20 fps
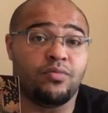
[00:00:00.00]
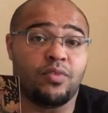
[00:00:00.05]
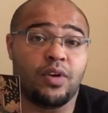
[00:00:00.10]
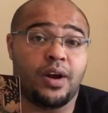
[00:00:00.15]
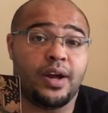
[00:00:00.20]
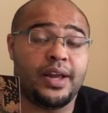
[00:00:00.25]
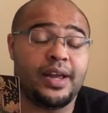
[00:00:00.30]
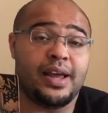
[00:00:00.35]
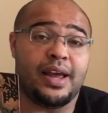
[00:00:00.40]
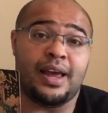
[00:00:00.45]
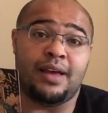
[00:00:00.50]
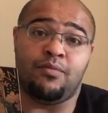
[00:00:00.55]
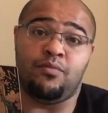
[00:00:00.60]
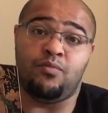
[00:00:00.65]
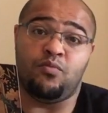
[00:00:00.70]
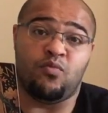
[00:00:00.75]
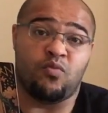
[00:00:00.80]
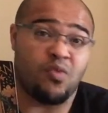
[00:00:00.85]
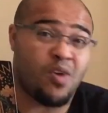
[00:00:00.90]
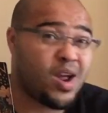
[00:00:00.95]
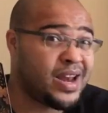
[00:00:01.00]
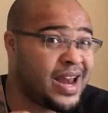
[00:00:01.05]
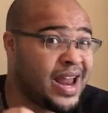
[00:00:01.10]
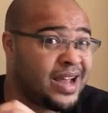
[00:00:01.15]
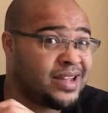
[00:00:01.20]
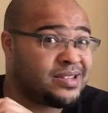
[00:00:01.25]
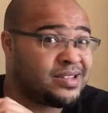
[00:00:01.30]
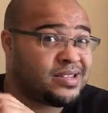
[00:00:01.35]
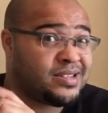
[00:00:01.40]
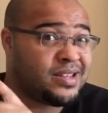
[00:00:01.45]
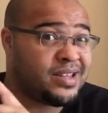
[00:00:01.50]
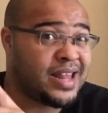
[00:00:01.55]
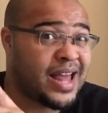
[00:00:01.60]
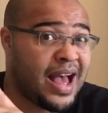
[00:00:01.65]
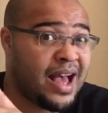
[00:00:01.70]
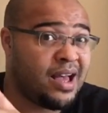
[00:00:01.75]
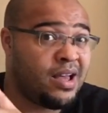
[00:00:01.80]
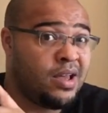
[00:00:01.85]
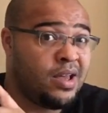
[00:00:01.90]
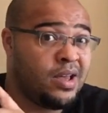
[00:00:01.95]
right and right next to
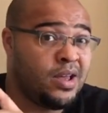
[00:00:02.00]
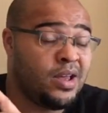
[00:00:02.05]
that